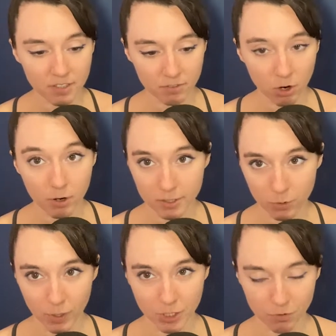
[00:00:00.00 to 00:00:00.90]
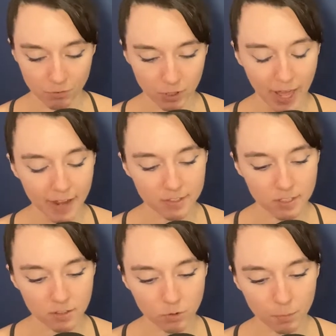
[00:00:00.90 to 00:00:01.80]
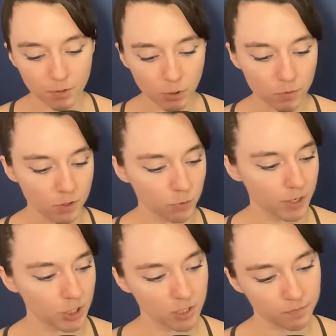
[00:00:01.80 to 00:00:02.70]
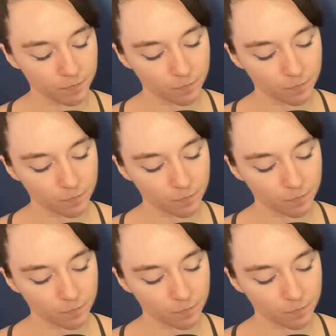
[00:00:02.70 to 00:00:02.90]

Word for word: save the hardest question for last. So I'm gonna go with this question.